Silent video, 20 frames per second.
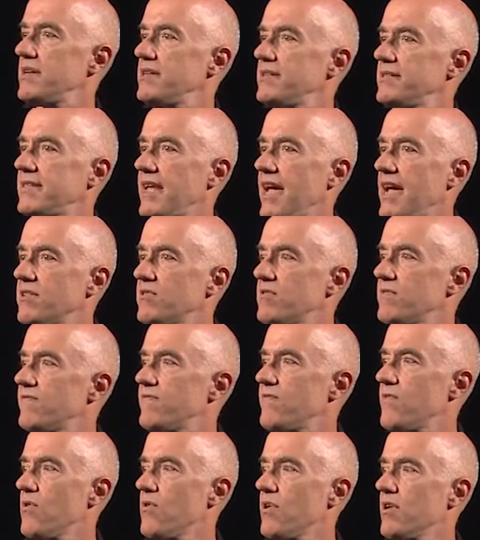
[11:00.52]
in standard
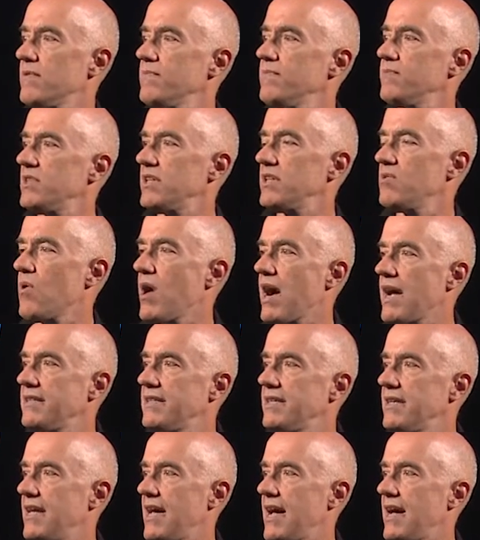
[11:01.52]
form, dy
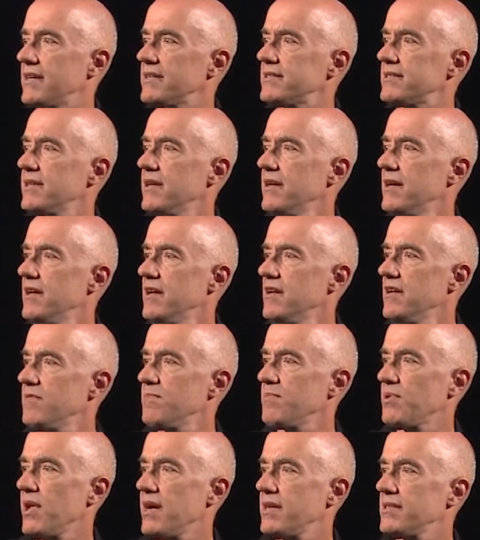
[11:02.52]
dx
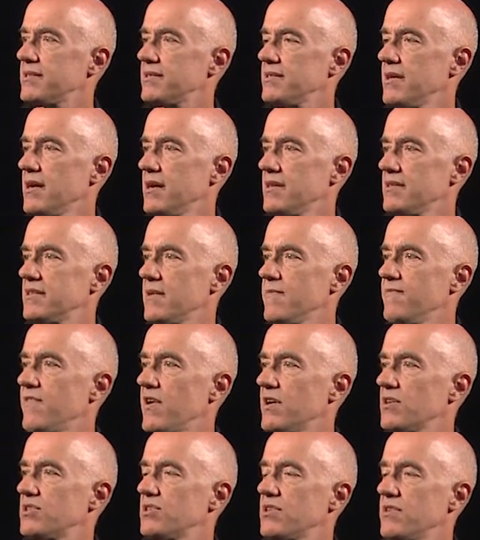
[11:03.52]
plus uh, some
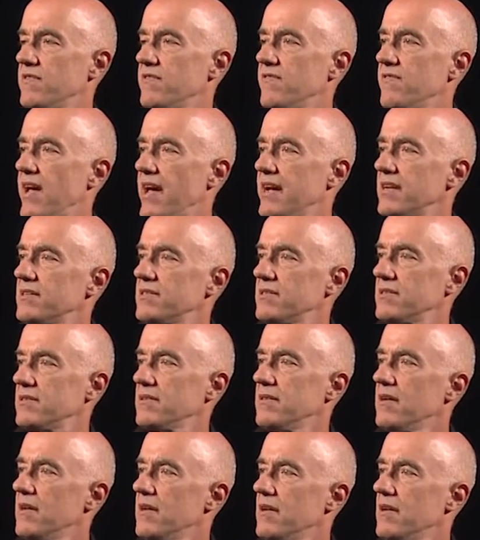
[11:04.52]
function of x,